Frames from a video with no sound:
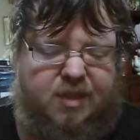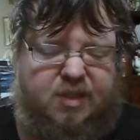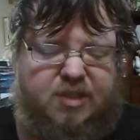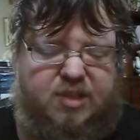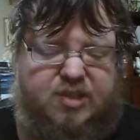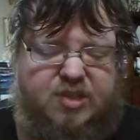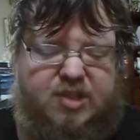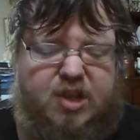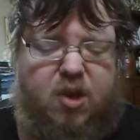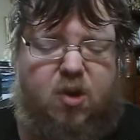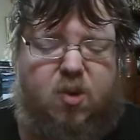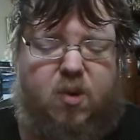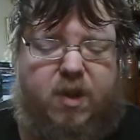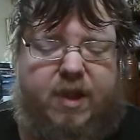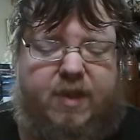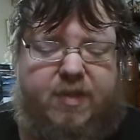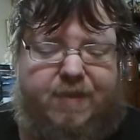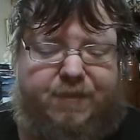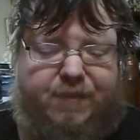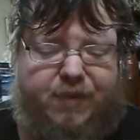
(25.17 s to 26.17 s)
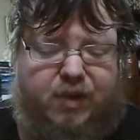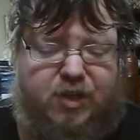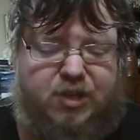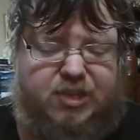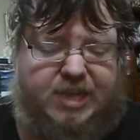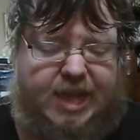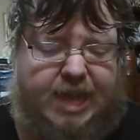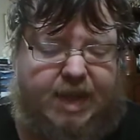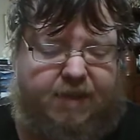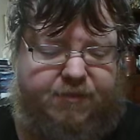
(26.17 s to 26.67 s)
So in the
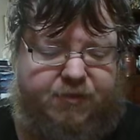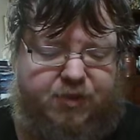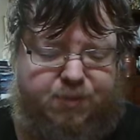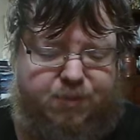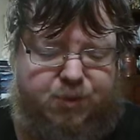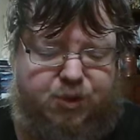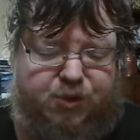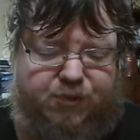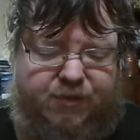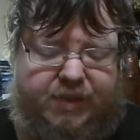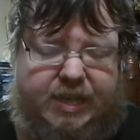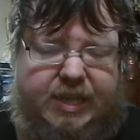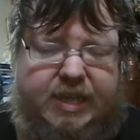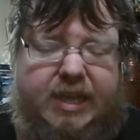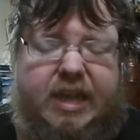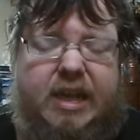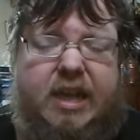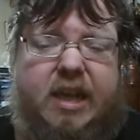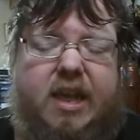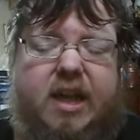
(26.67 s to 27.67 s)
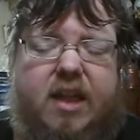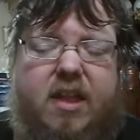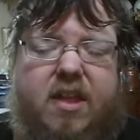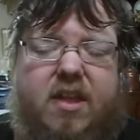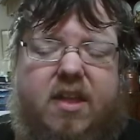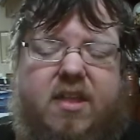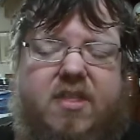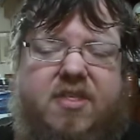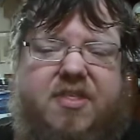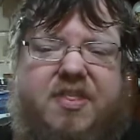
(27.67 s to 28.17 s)
first After movie,
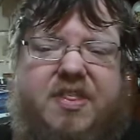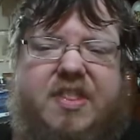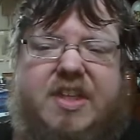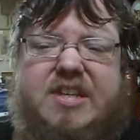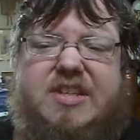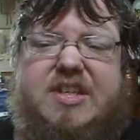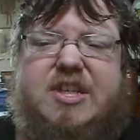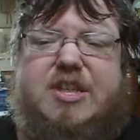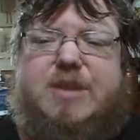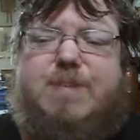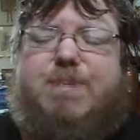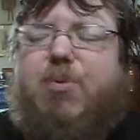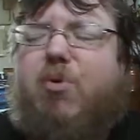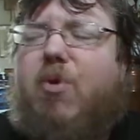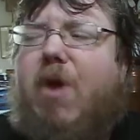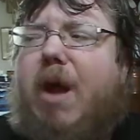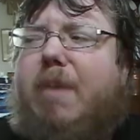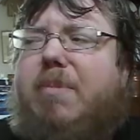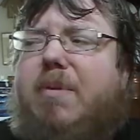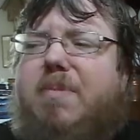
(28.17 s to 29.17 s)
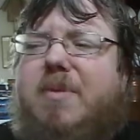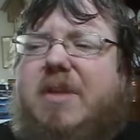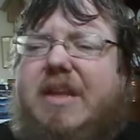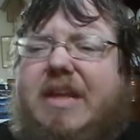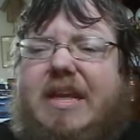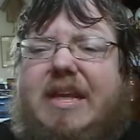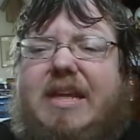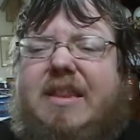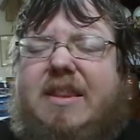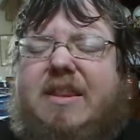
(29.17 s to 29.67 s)
this is
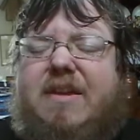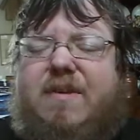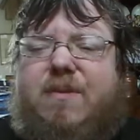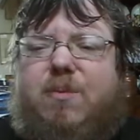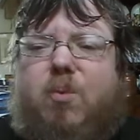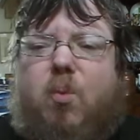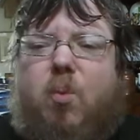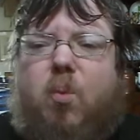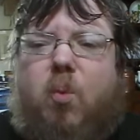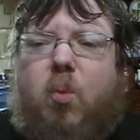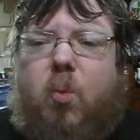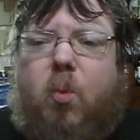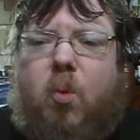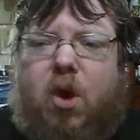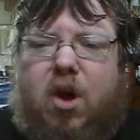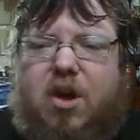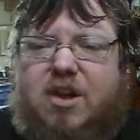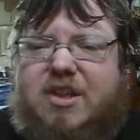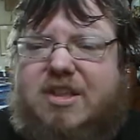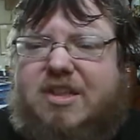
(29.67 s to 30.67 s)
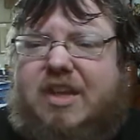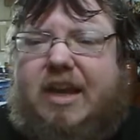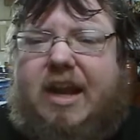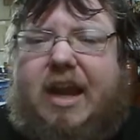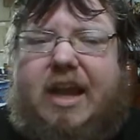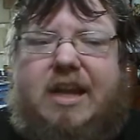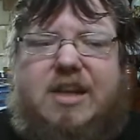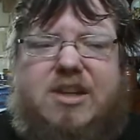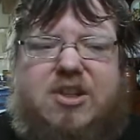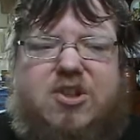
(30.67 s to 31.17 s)
probably the worst, and
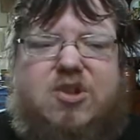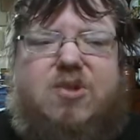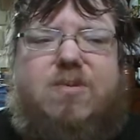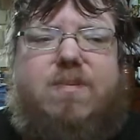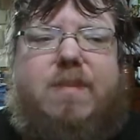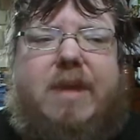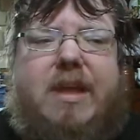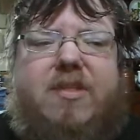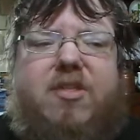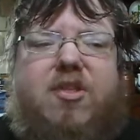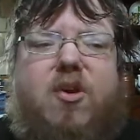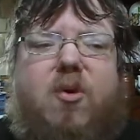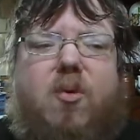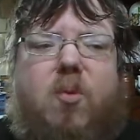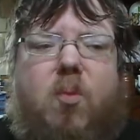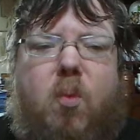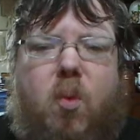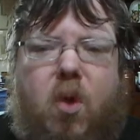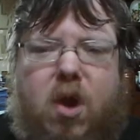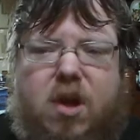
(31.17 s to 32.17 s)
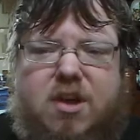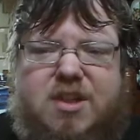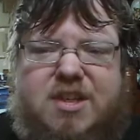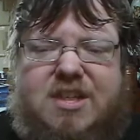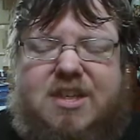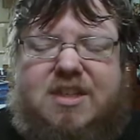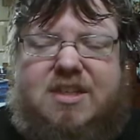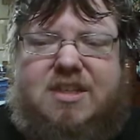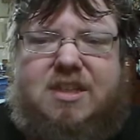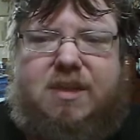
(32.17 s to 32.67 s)
I do mean the
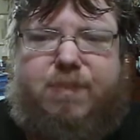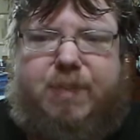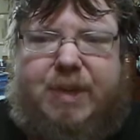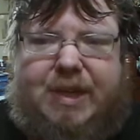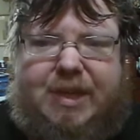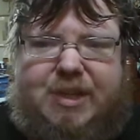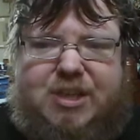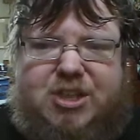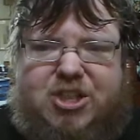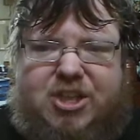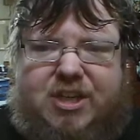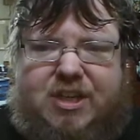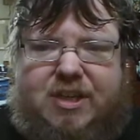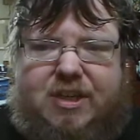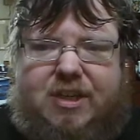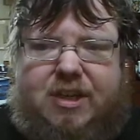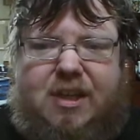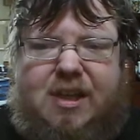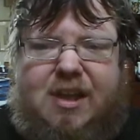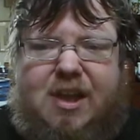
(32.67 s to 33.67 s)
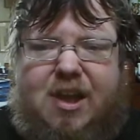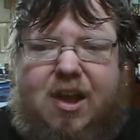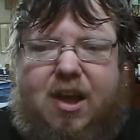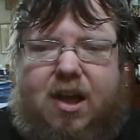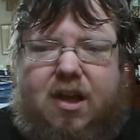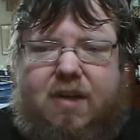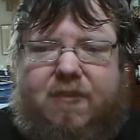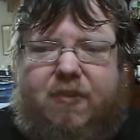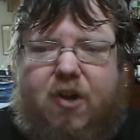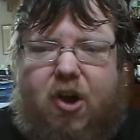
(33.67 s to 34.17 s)
worst depiction
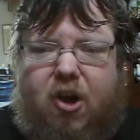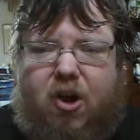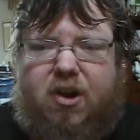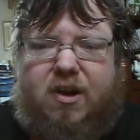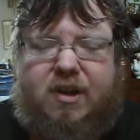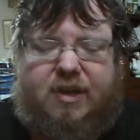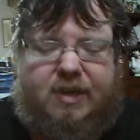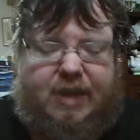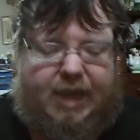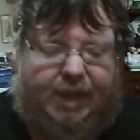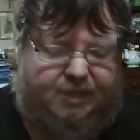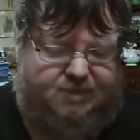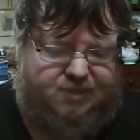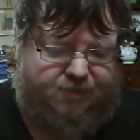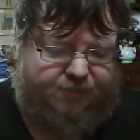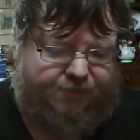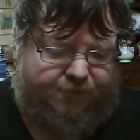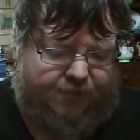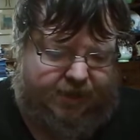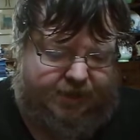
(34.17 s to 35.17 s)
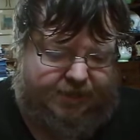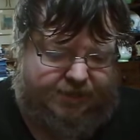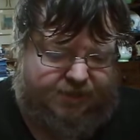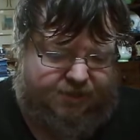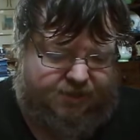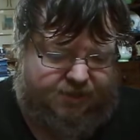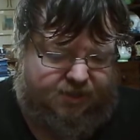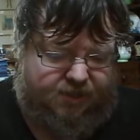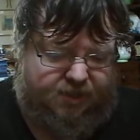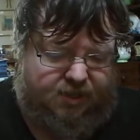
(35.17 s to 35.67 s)
of Hardin as a
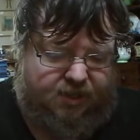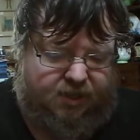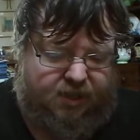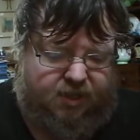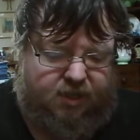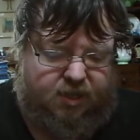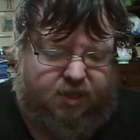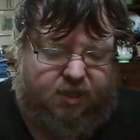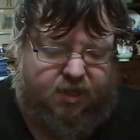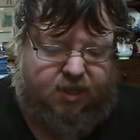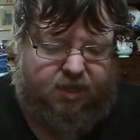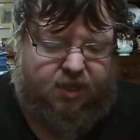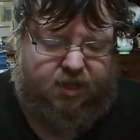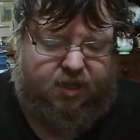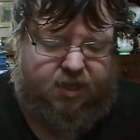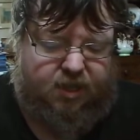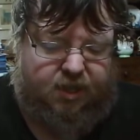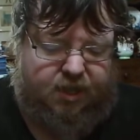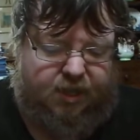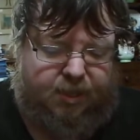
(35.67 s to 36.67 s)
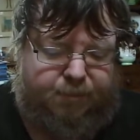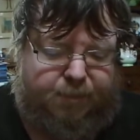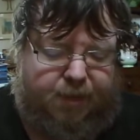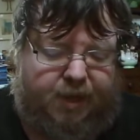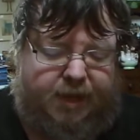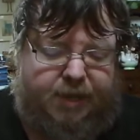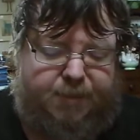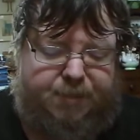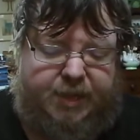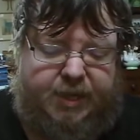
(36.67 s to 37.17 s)
fighter, in
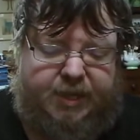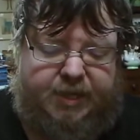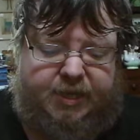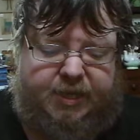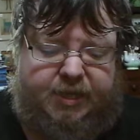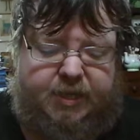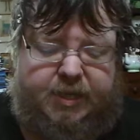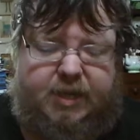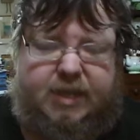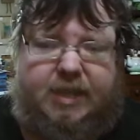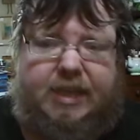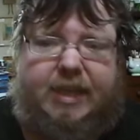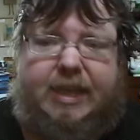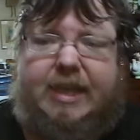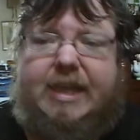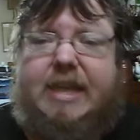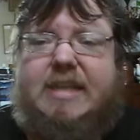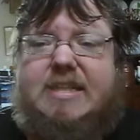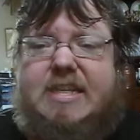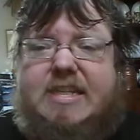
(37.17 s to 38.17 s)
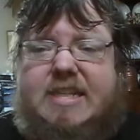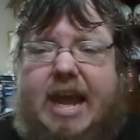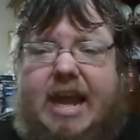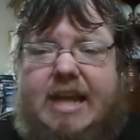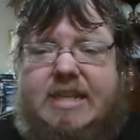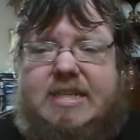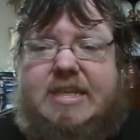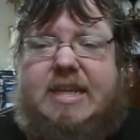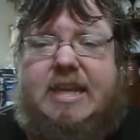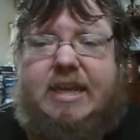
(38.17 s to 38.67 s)
my opinion. He gets his
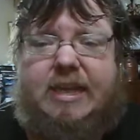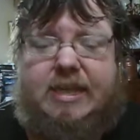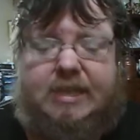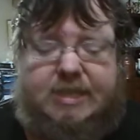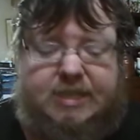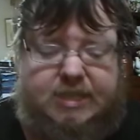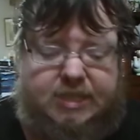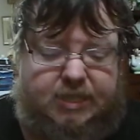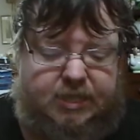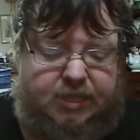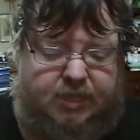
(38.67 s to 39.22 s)
ass kicked,